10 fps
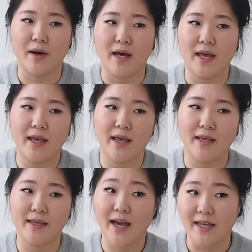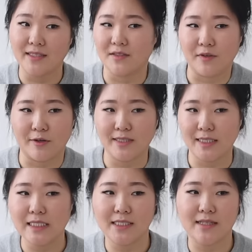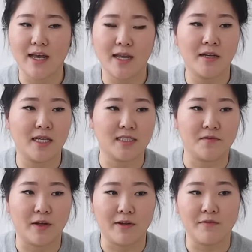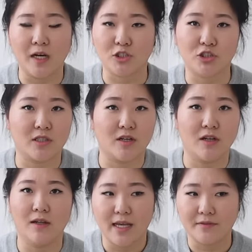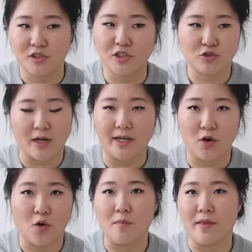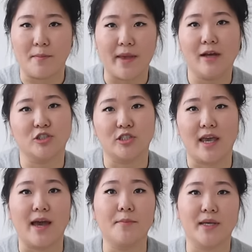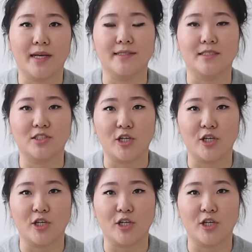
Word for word: but yeah, it's a very sleek design. It's very functional. If she's trying to open the pail, she can't because it's